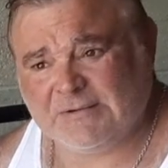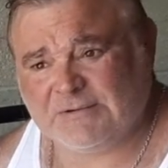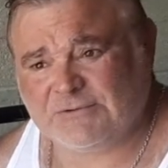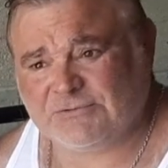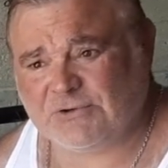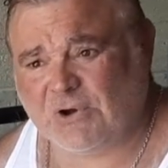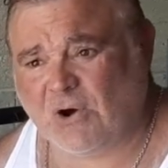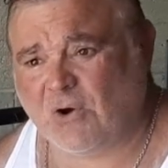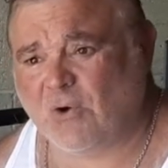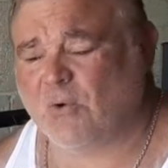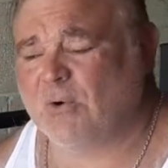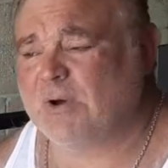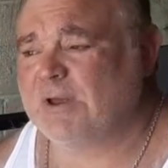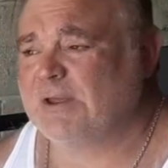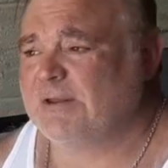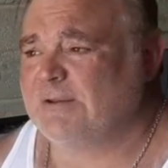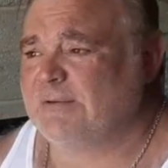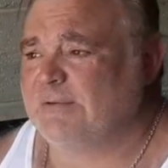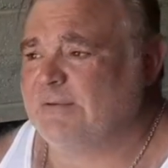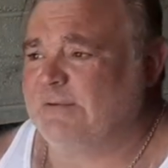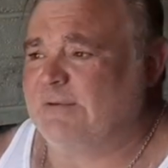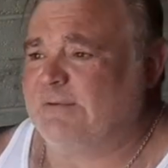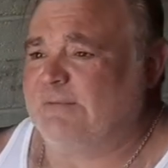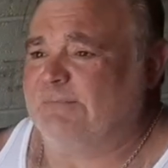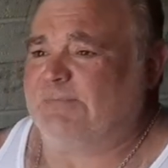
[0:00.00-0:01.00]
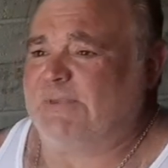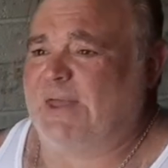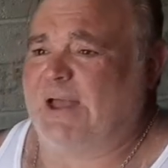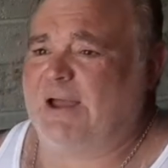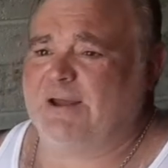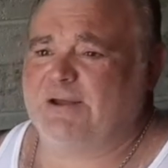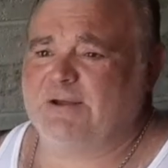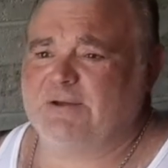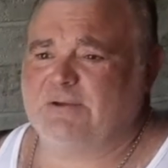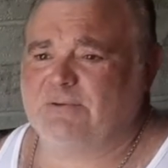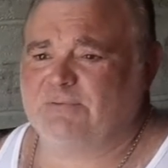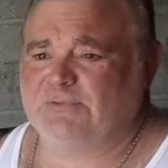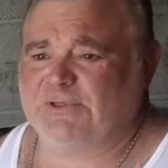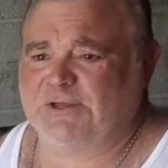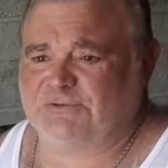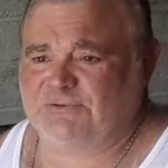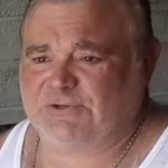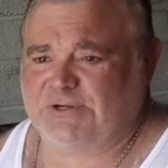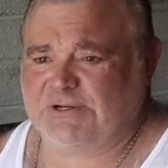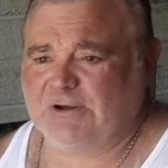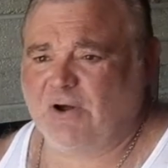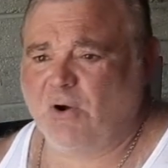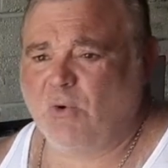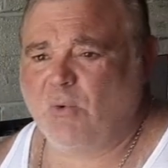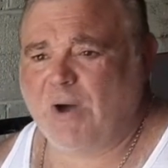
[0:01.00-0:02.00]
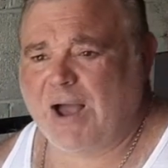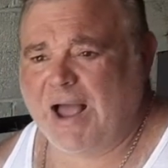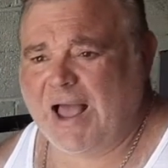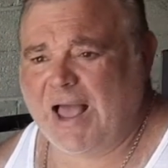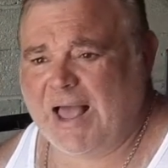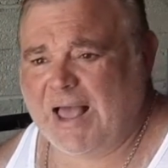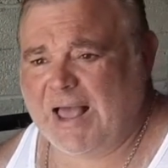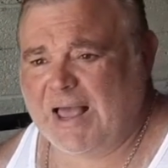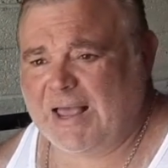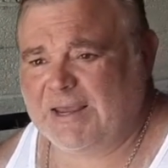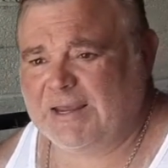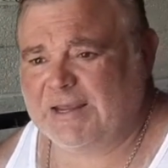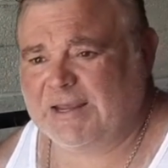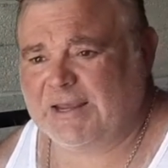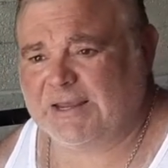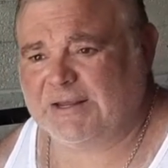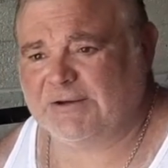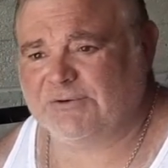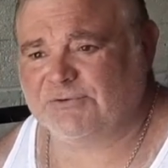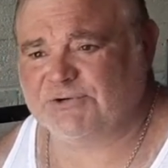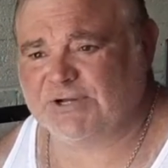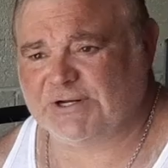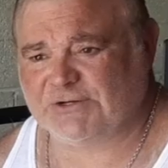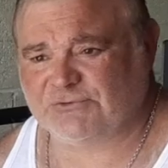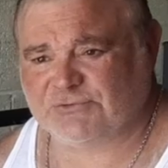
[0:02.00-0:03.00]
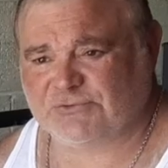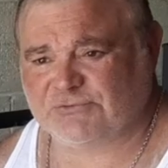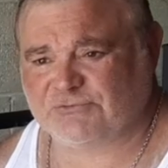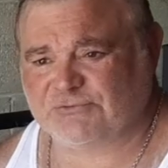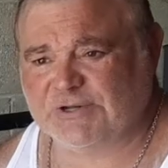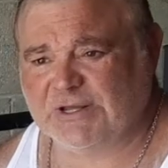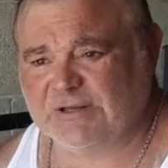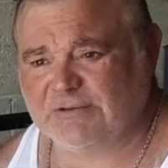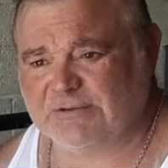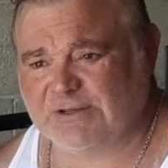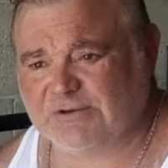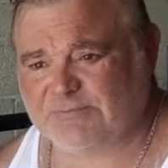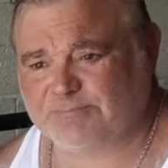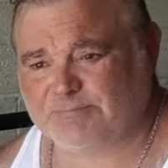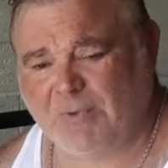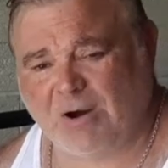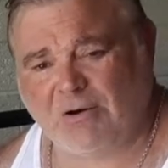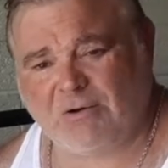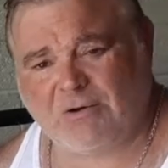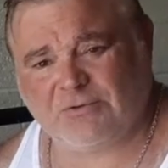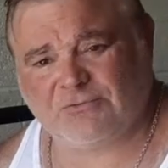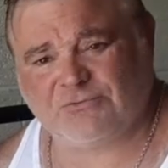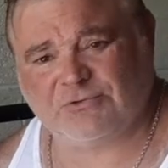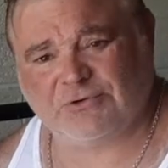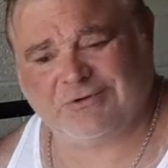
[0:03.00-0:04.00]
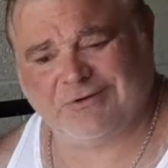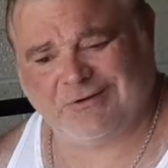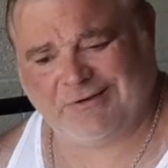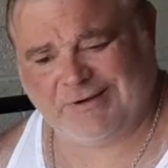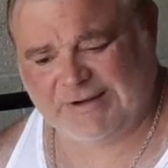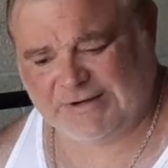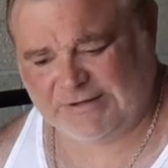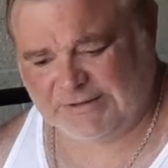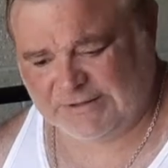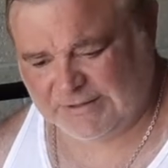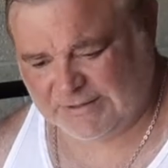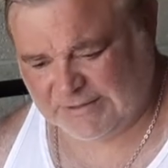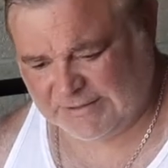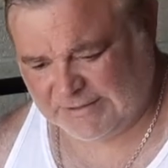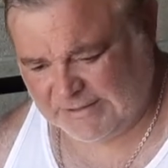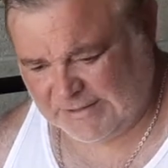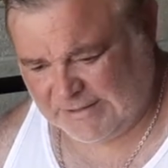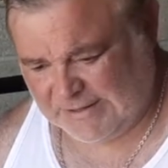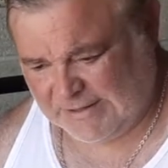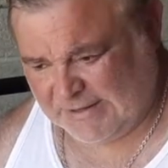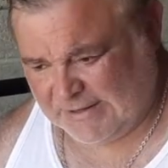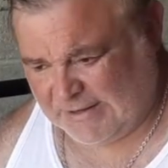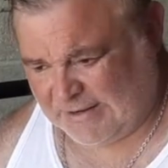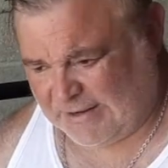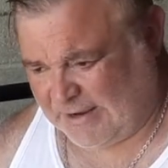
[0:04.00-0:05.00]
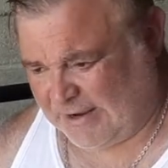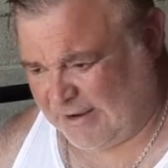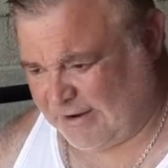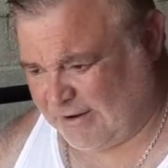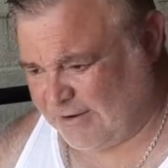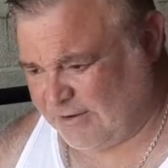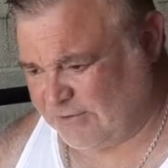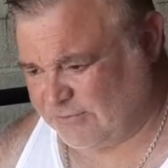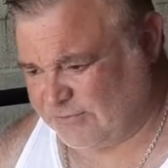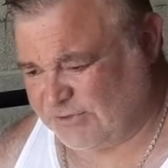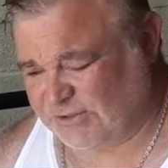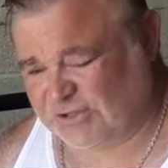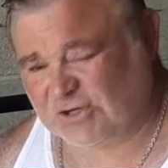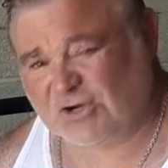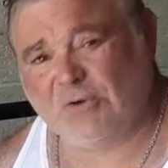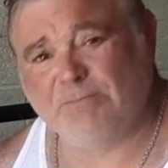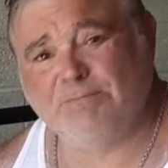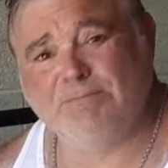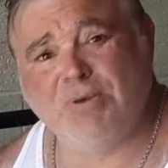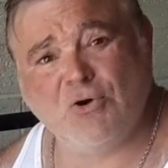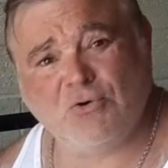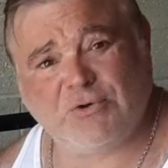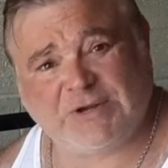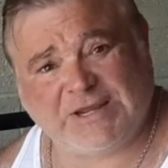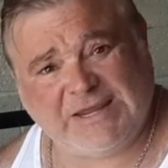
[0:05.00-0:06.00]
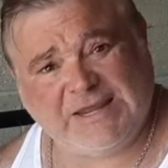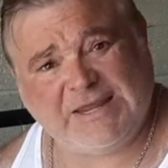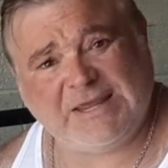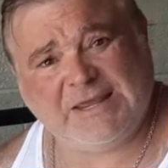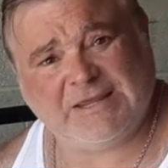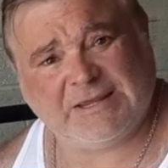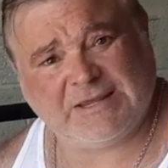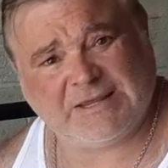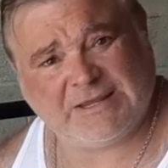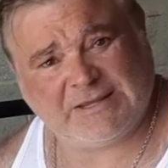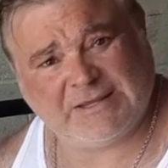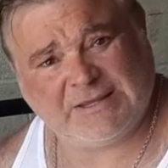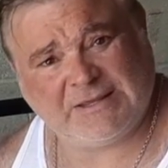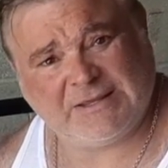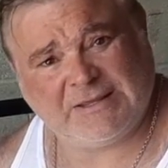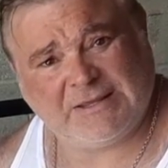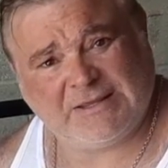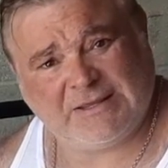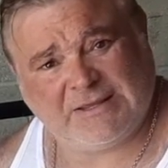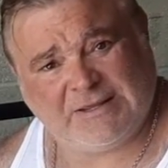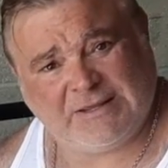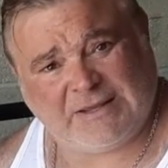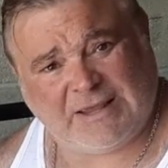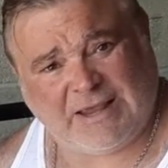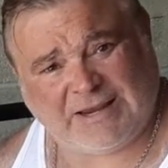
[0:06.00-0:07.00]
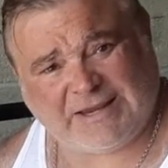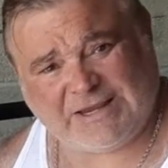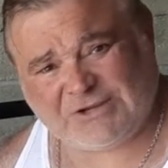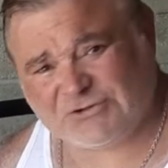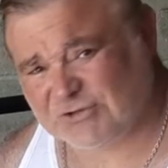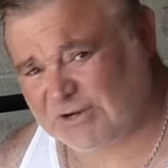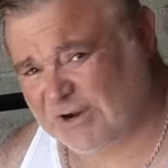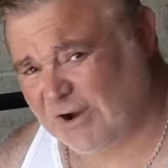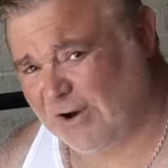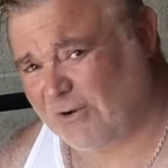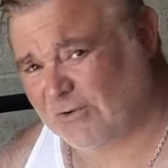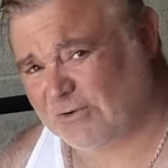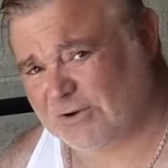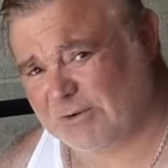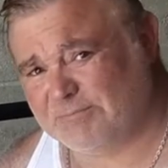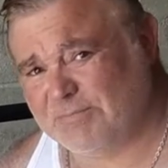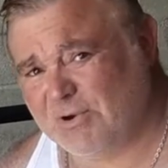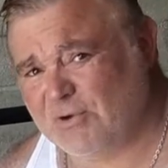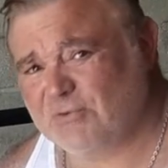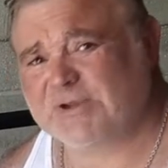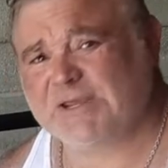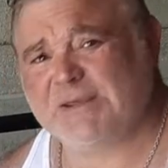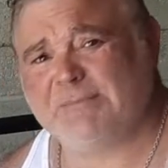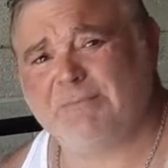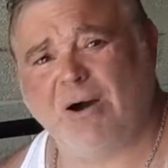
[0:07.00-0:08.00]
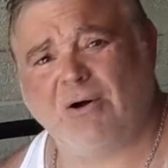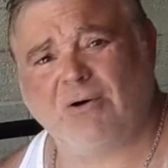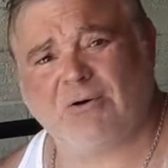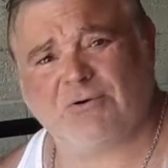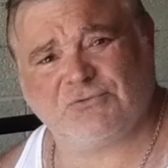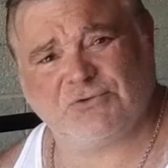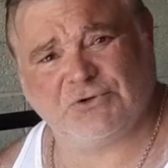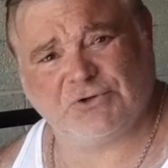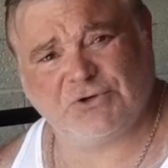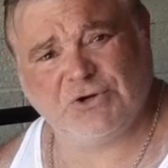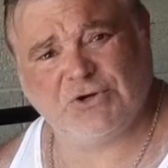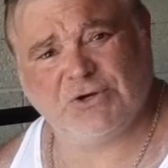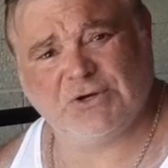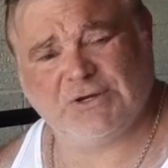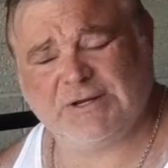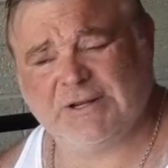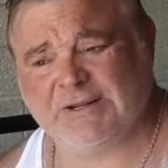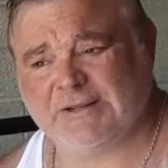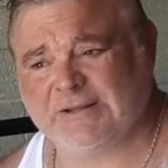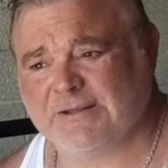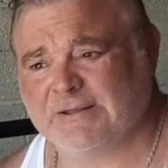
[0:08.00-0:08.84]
So I hear that the Ojai and Texas Deadlift bars are great. I heard the Kabuki, I guess it's called Kabuki bars, are good.